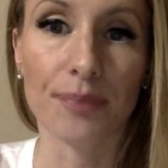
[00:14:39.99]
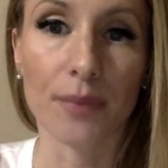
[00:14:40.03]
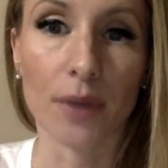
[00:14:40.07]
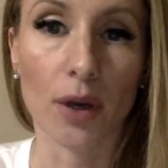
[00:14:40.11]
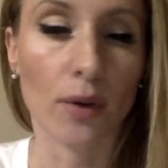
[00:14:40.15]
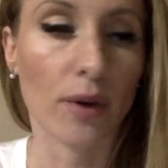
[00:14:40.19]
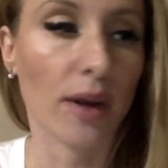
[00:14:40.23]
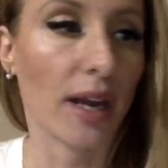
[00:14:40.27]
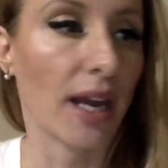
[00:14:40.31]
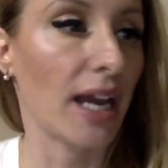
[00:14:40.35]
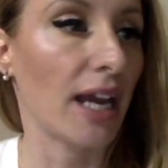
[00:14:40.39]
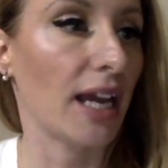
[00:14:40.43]

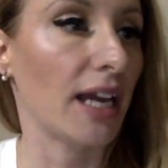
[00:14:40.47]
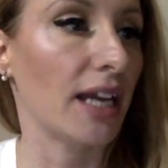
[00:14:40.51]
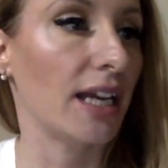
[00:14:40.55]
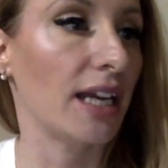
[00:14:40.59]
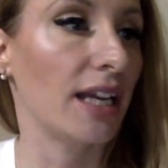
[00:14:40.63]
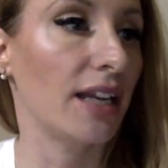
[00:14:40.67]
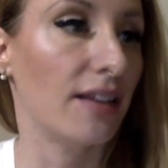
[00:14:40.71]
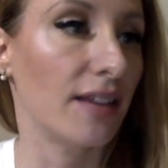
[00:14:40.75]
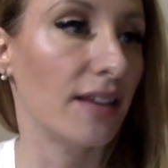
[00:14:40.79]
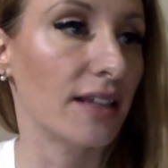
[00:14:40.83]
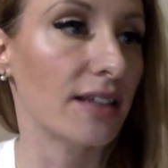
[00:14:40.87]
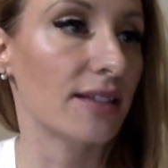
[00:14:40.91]
Okay, and
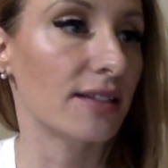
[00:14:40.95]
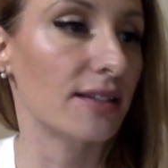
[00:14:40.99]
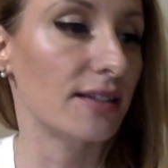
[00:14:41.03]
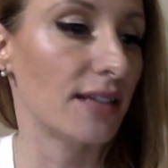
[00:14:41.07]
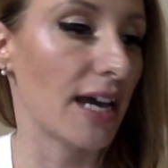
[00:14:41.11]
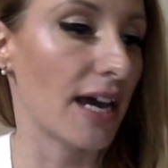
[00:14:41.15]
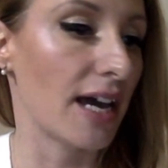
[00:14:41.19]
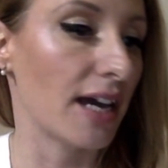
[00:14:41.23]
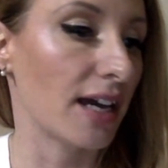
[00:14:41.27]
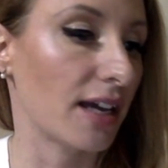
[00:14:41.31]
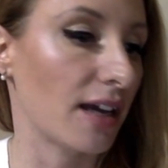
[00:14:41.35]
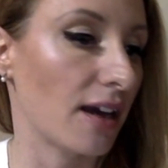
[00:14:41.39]
in this
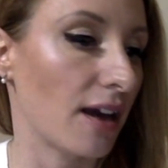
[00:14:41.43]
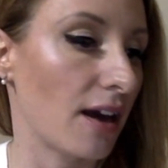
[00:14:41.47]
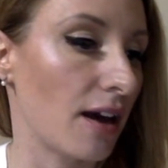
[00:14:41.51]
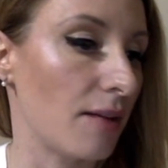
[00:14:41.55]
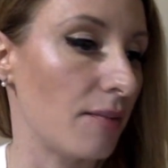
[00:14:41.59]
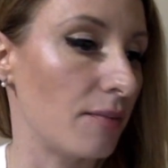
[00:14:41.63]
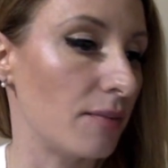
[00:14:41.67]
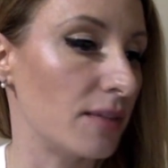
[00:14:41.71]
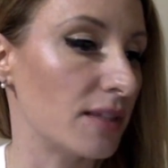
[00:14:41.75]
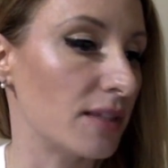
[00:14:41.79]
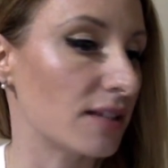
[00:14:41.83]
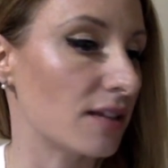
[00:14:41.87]
deck,
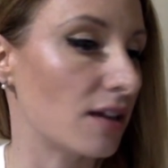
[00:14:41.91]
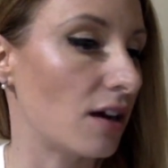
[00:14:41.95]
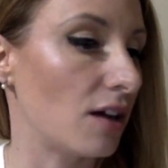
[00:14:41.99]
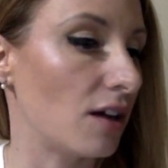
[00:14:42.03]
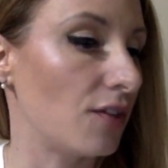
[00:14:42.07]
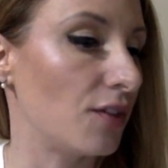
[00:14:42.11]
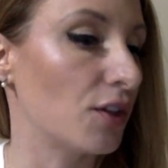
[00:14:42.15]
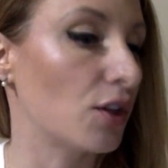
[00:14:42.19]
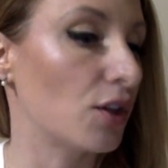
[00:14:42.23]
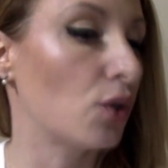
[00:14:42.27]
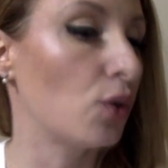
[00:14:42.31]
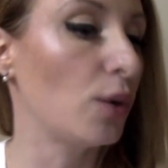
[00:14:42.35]
um, it's
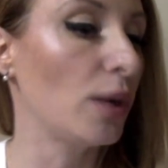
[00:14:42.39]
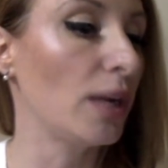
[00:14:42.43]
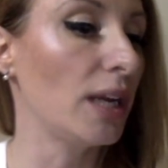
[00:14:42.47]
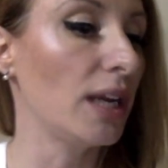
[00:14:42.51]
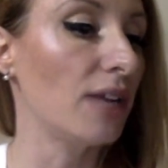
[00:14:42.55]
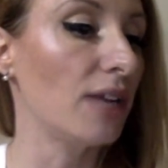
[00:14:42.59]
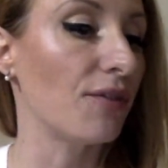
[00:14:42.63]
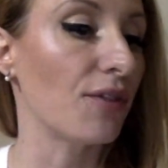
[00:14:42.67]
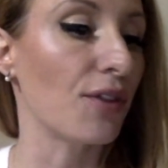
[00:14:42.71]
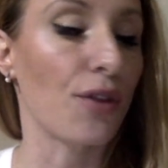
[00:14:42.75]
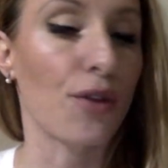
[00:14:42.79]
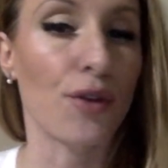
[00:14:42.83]
called the Queen
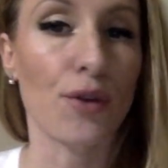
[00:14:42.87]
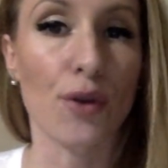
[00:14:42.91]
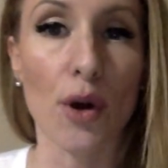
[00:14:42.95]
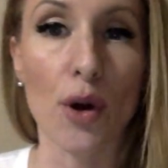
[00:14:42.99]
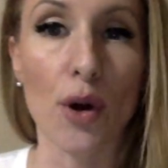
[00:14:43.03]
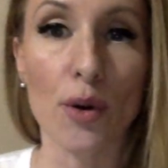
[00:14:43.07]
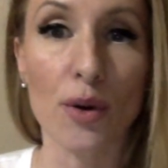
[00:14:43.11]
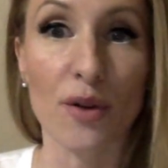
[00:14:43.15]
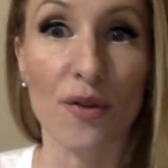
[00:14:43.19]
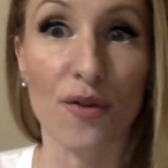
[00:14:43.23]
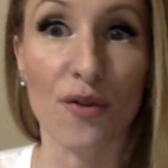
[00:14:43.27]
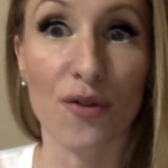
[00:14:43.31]
of the
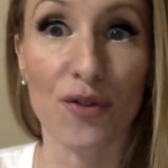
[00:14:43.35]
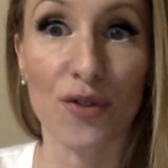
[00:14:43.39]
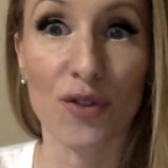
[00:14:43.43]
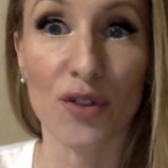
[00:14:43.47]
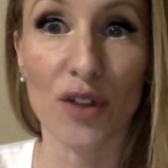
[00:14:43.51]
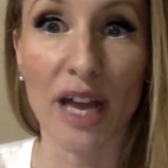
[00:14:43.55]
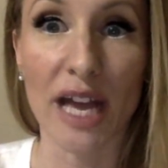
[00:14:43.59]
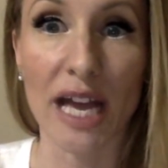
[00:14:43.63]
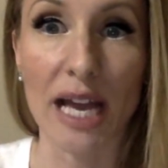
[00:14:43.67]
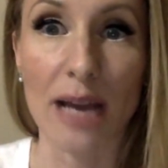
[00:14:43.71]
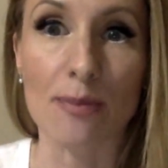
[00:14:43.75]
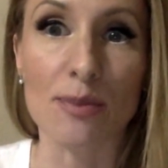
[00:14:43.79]
Throne of
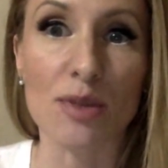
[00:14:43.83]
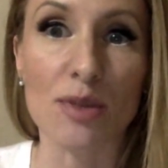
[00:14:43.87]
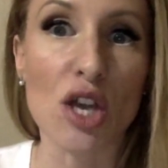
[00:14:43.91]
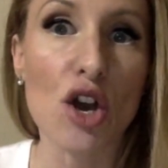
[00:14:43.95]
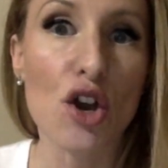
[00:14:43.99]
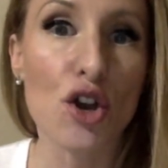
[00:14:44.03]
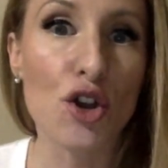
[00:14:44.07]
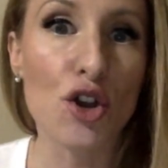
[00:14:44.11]
Flames.